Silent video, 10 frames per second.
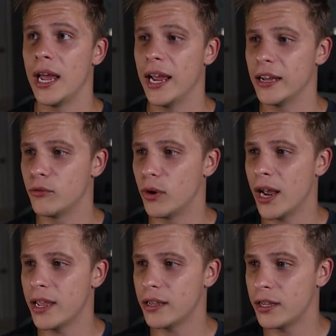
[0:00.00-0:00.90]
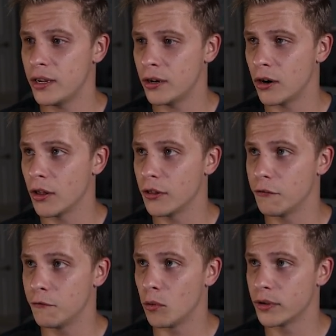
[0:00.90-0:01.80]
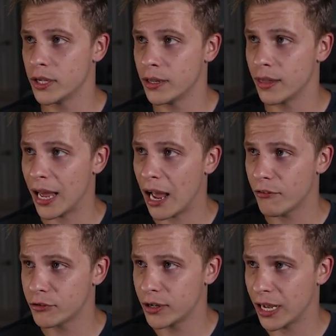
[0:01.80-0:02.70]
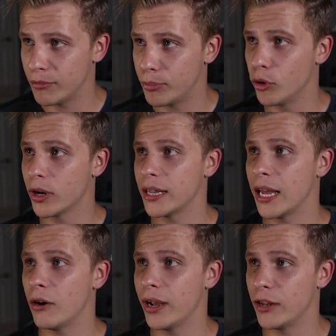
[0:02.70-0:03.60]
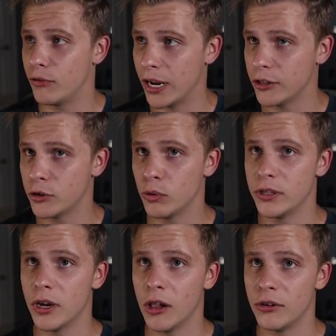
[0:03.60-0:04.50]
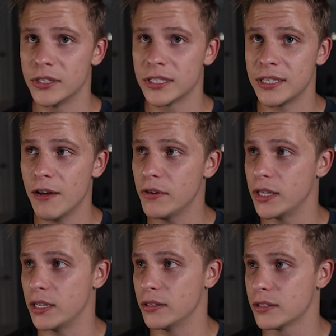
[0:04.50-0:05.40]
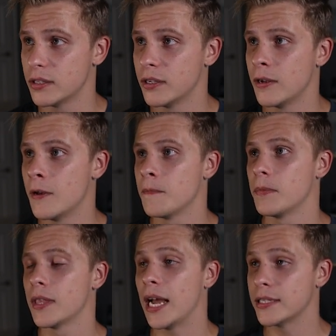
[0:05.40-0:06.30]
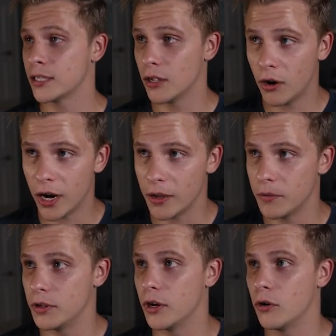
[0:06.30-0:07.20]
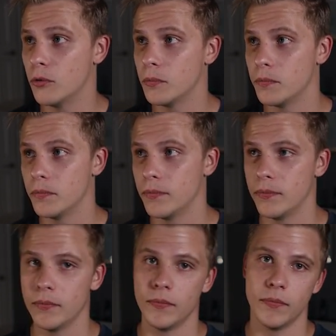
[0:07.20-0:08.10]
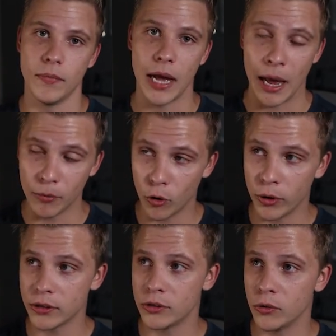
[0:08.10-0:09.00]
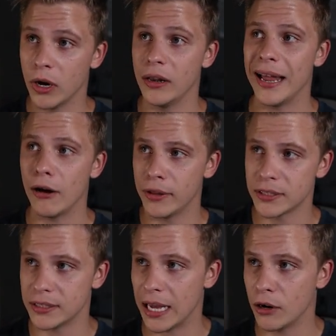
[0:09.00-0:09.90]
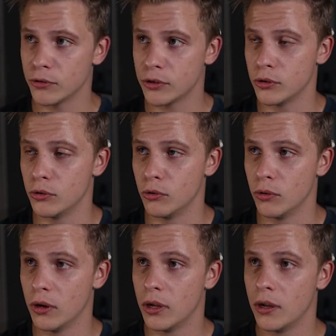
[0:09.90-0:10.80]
And right here on the 14th, after it had broken out and ran to $1.70s, I said, all right, I'm going to allow this now to